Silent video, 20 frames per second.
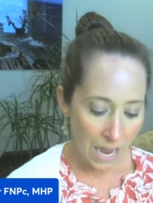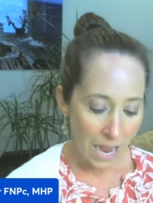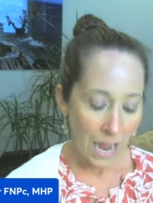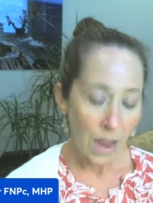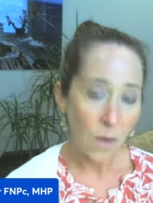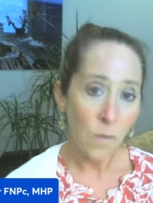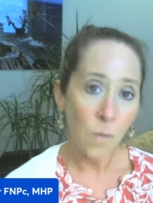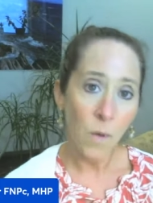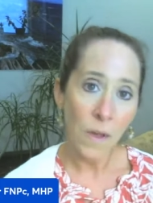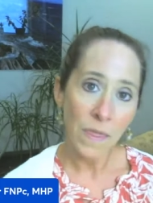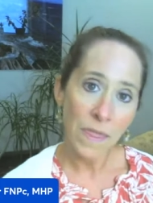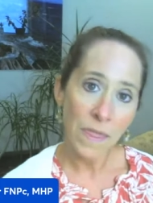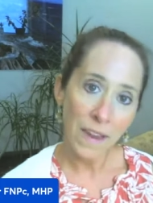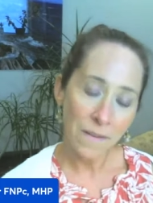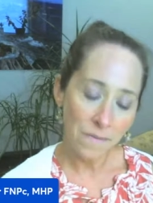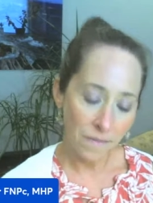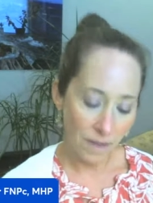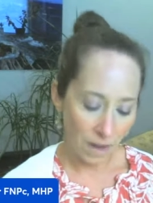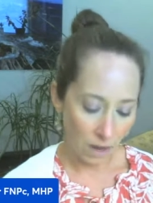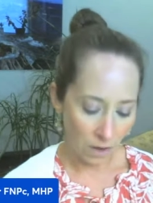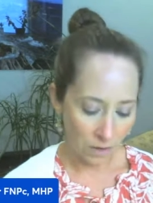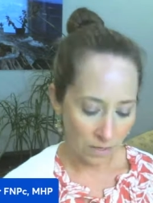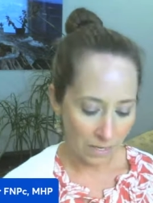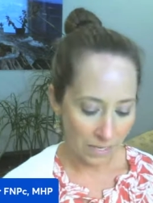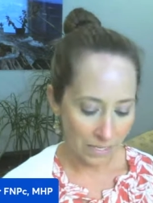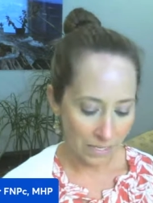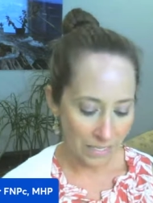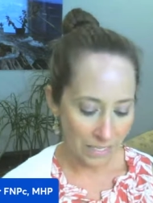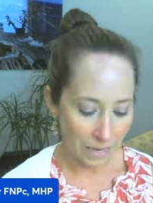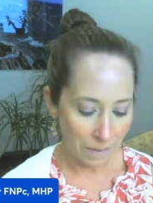And what they found
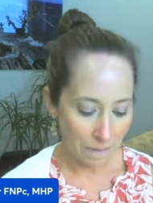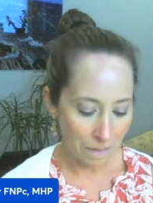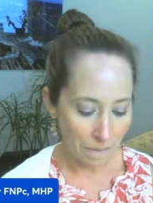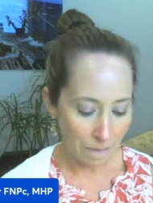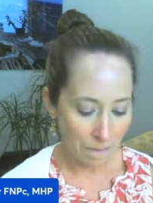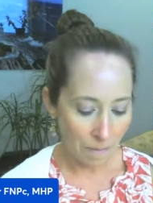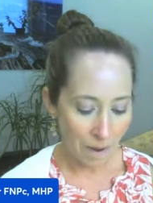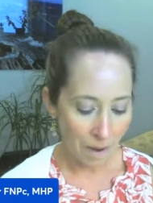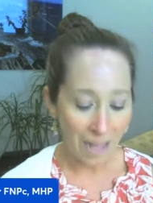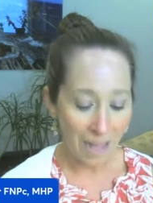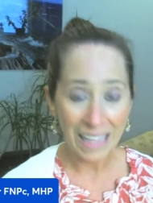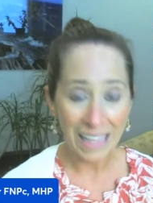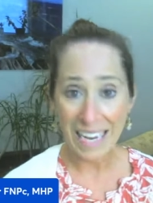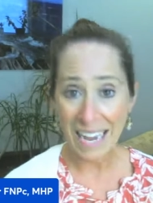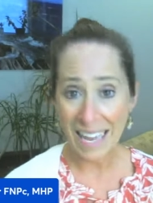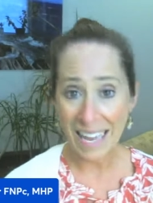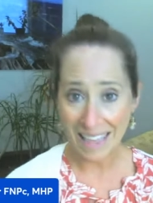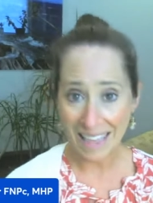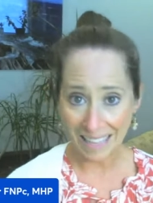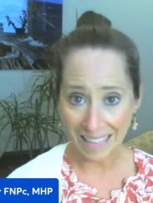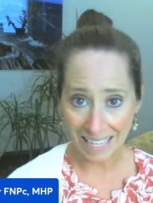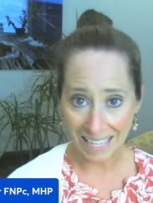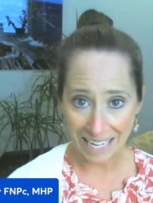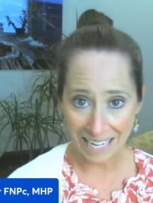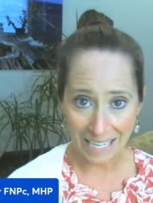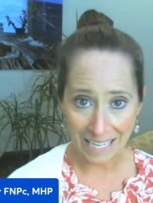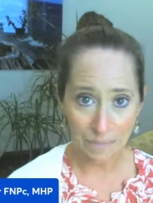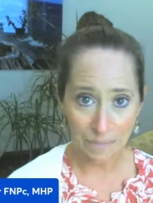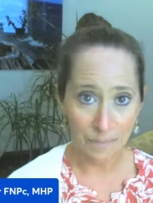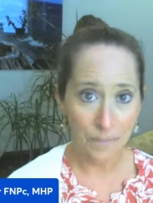is that
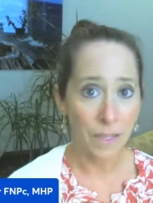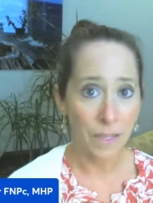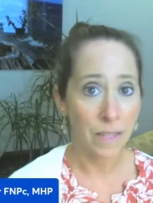polyethylene